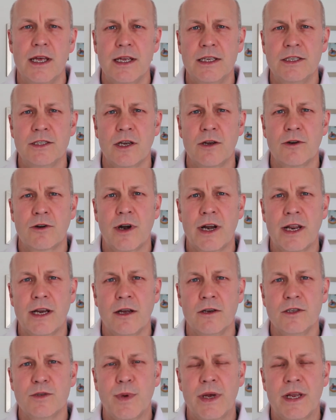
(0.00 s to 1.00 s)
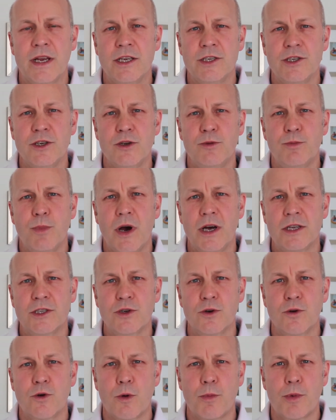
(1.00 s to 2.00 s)
So credit notes being issued by
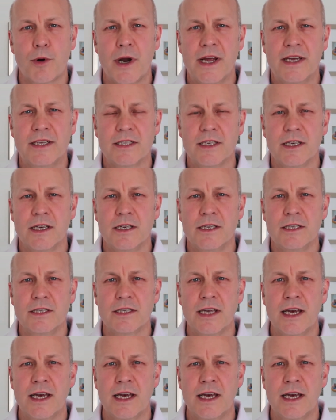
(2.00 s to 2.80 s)
tour operators